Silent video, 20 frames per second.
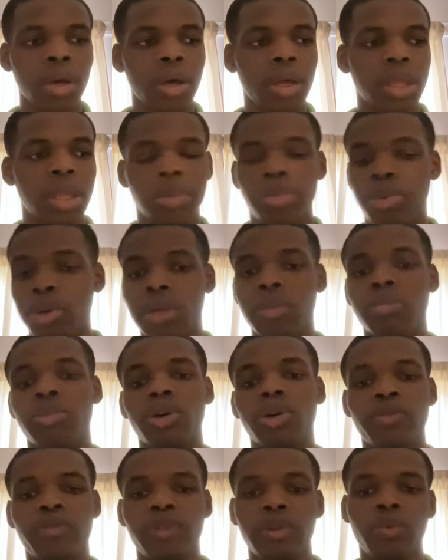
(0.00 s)
They put them
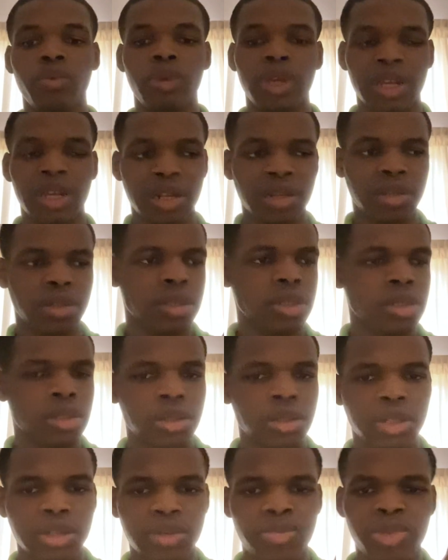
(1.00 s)
on for the weekend,
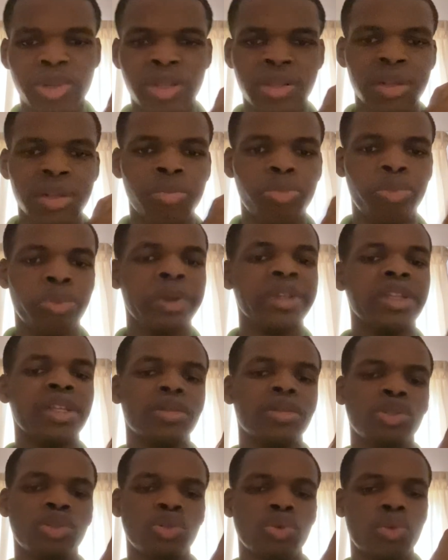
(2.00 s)
just basically break
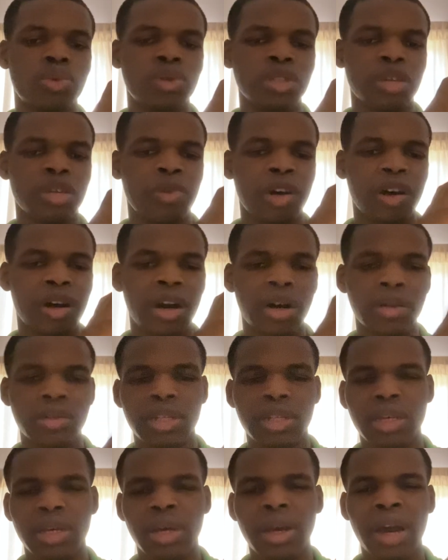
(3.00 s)
down the stories about how
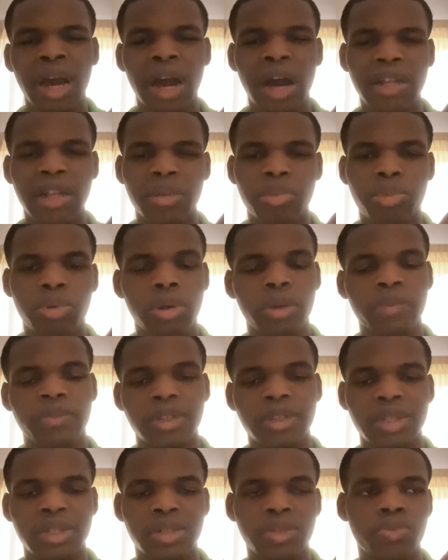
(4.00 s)
they pull off
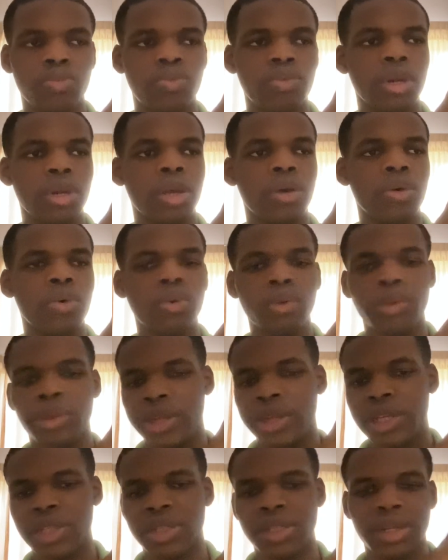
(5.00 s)
these really cool
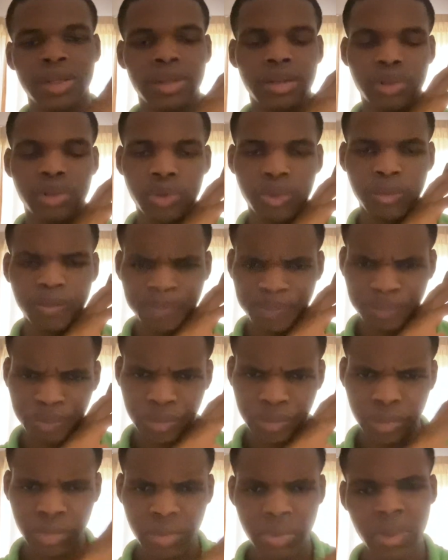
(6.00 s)
things that they do
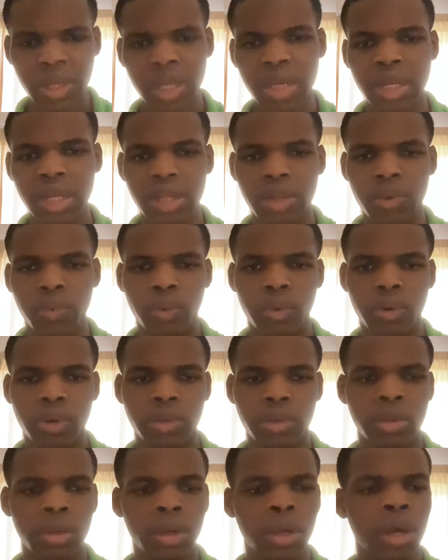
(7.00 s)
in the
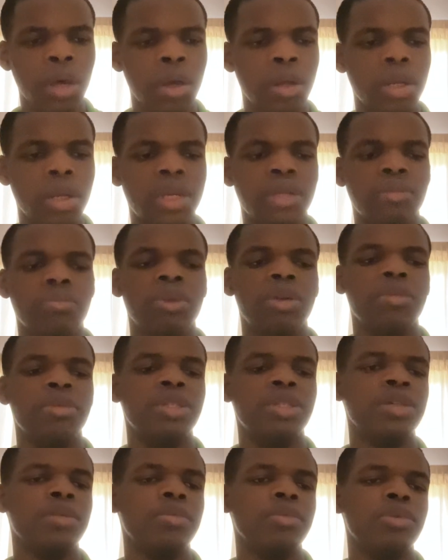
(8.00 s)
world. Like maybe
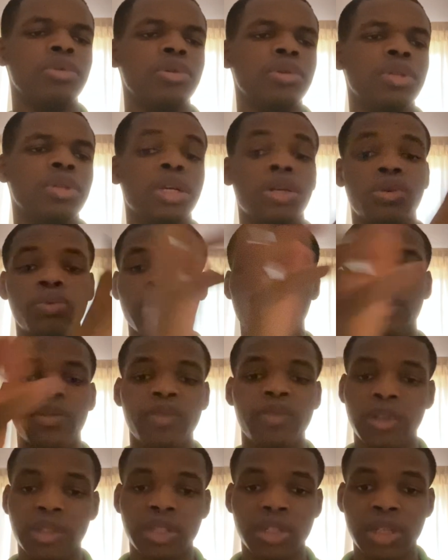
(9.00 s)
someone like Ricky
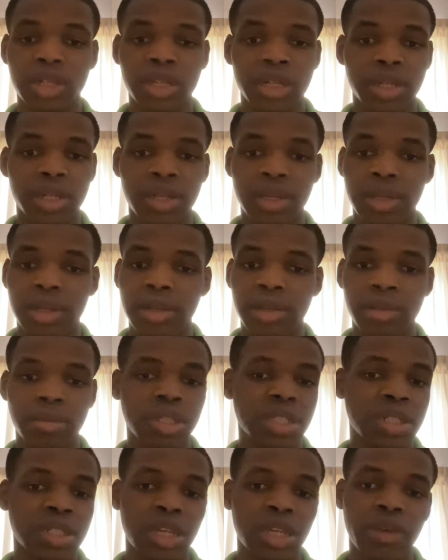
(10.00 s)
Stanicky
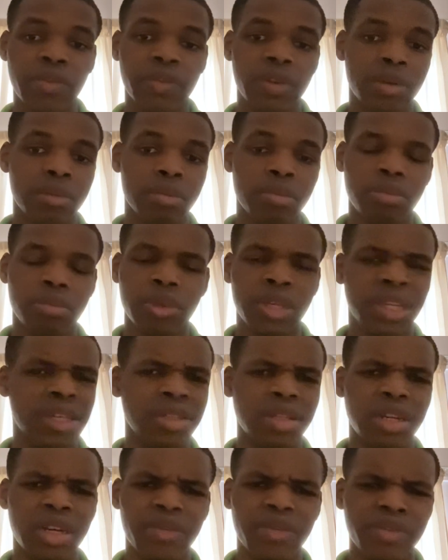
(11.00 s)
saving kids
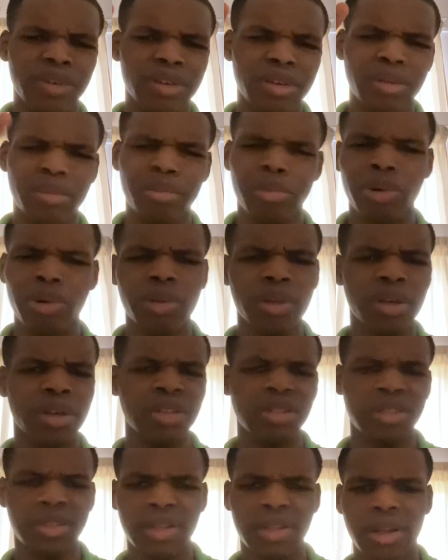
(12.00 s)
in Africa, Ebola
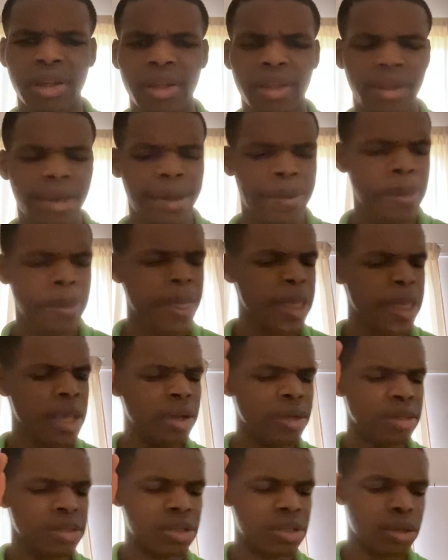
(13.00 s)
and shit like that.
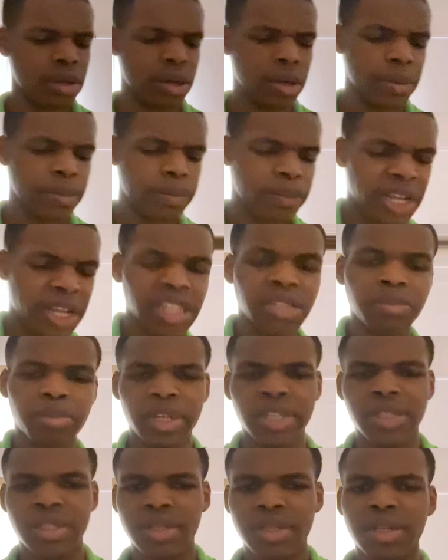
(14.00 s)
So that's
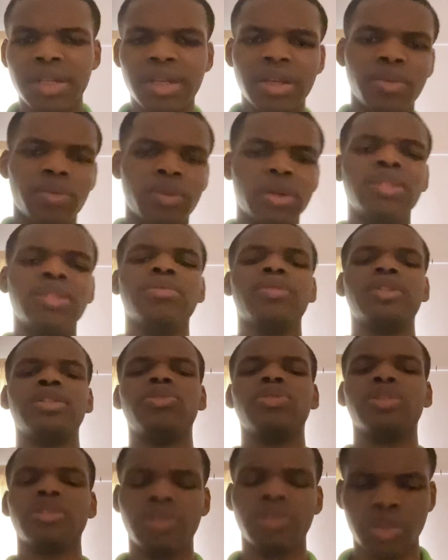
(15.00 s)
basically what it
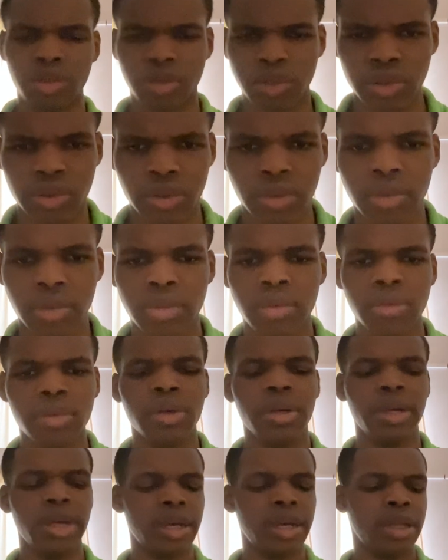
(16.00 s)
tries to do.
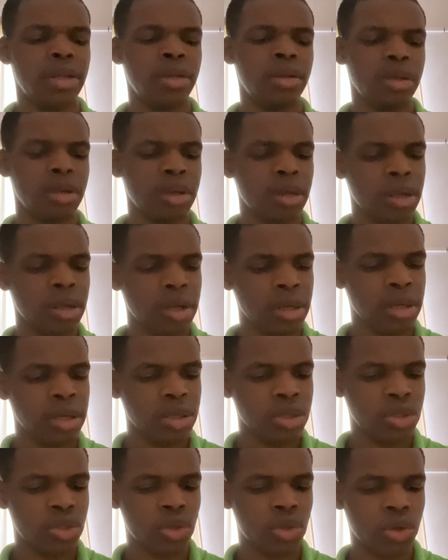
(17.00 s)
And
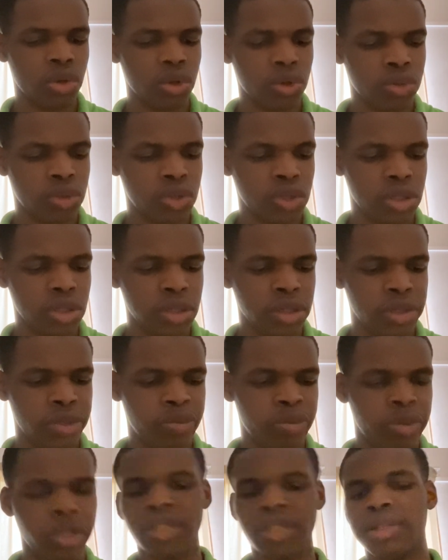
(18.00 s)
so she's
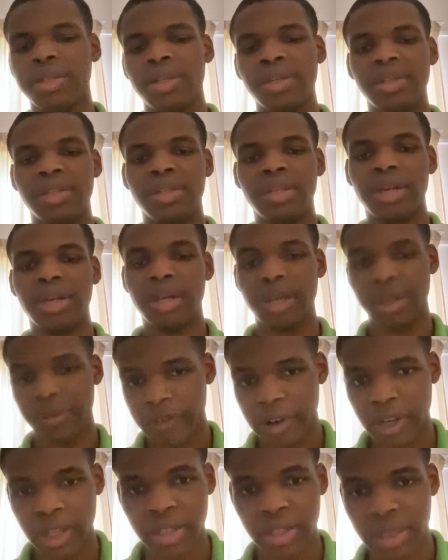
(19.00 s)
basically saying and
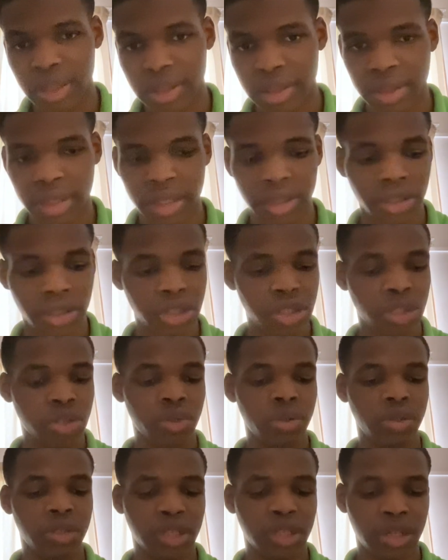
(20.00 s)
very excited that she's
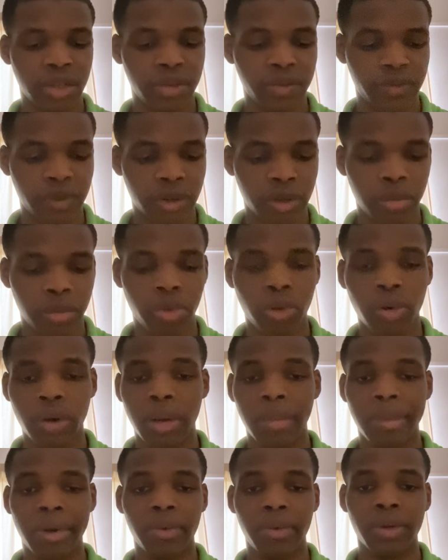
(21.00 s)
going to give a report
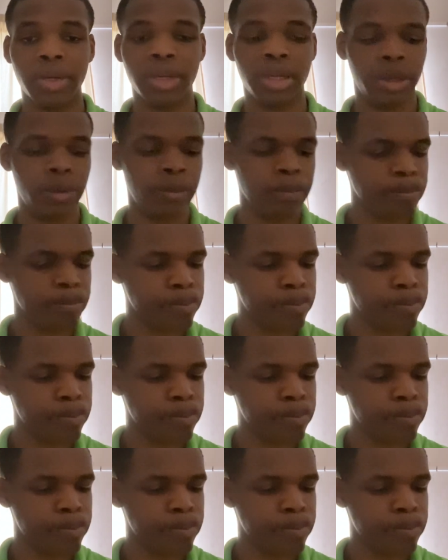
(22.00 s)
about Ricky.